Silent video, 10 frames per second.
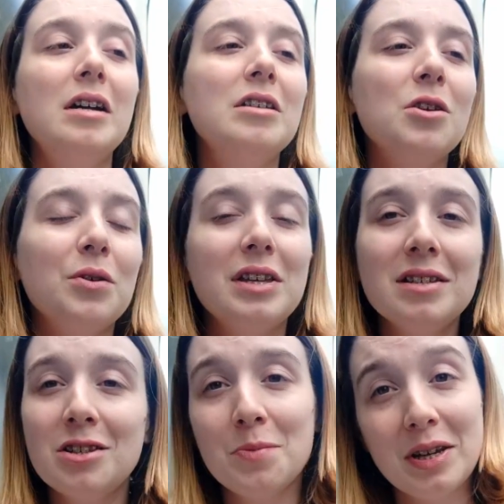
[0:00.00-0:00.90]
So he's
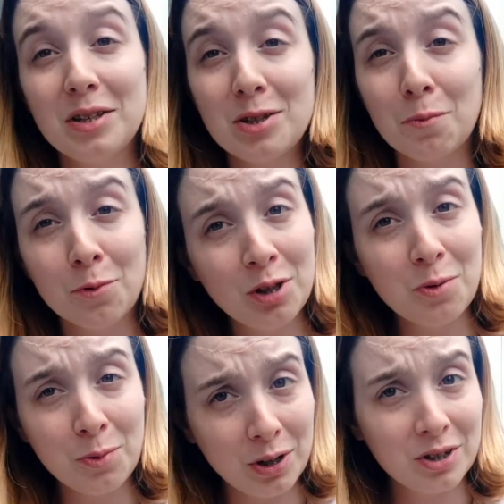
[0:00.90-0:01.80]
still making some really
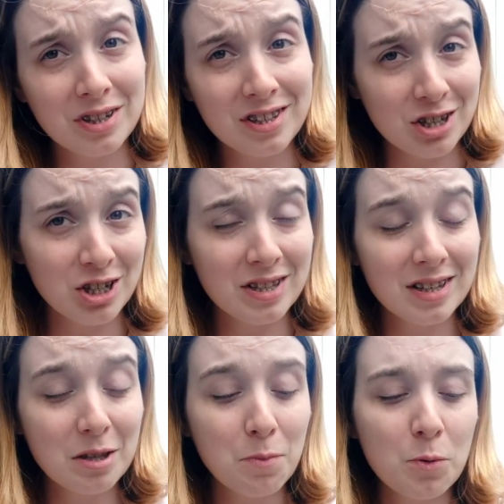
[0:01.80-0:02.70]
weird decisions
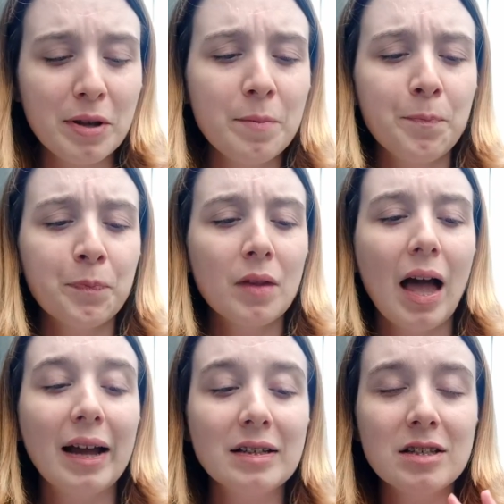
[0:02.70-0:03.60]
at the moment.
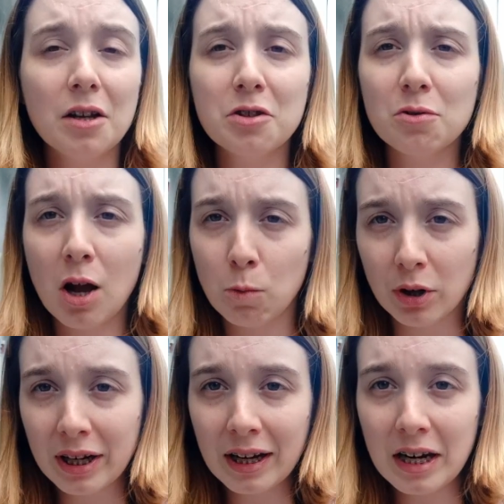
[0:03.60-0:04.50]
I guess he's also not
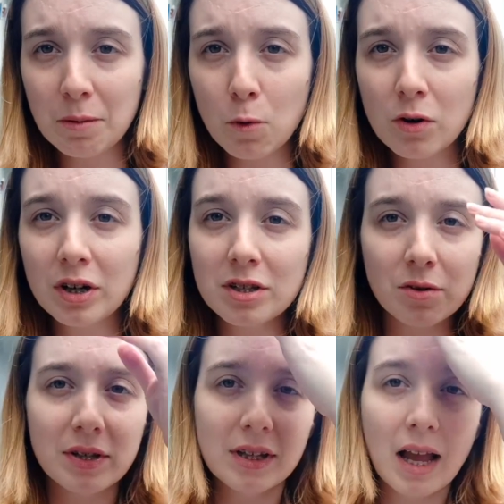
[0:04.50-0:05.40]
working anymore, and so
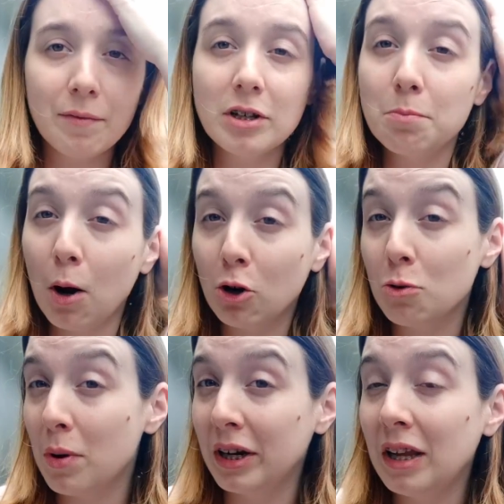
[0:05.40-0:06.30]
he's like having to borrow
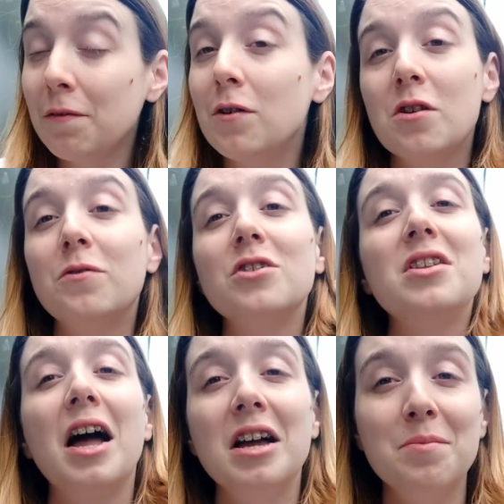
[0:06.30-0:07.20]
money for the first
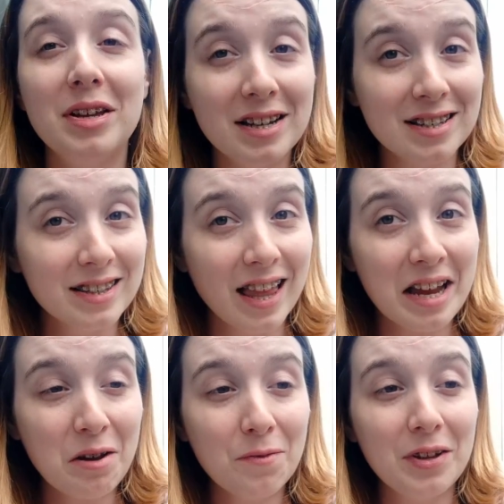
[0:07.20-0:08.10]
time in his
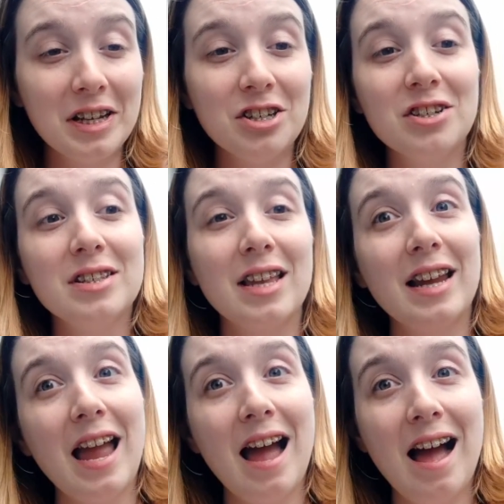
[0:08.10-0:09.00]
life, and he's just like,
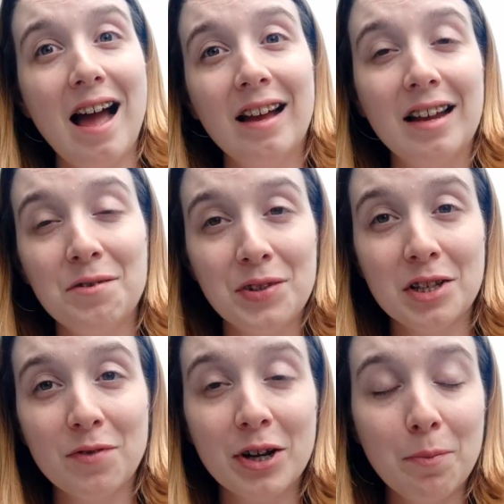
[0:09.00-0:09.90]

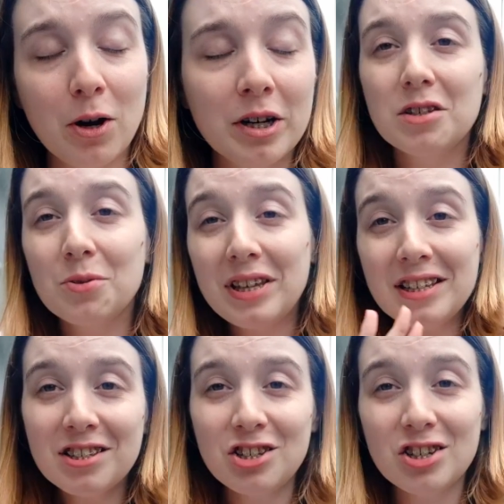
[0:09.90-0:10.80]
everything's falling apart. So
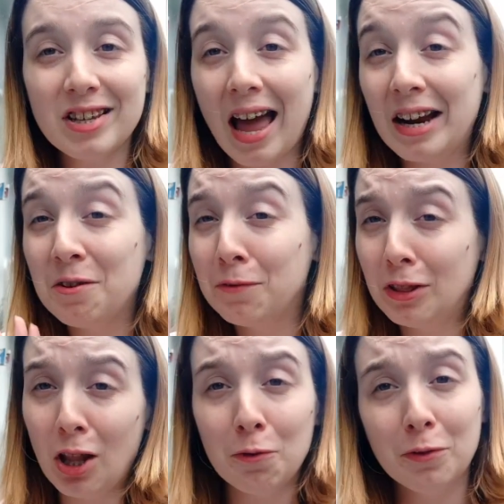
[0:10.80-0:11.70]
he's just kind of
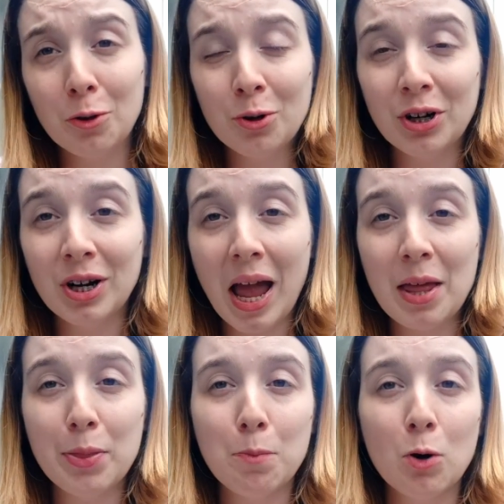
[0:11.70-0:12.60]
lovelorn
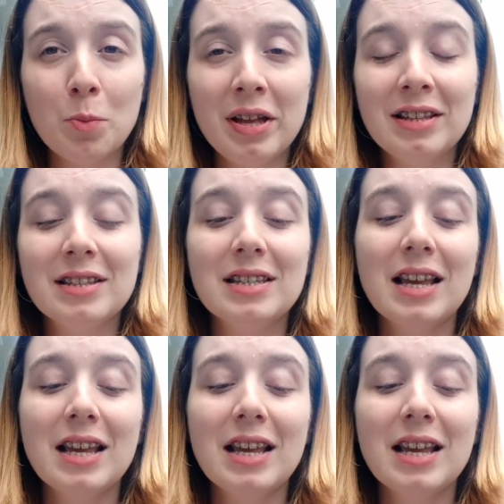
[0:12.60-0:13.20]
at the moment,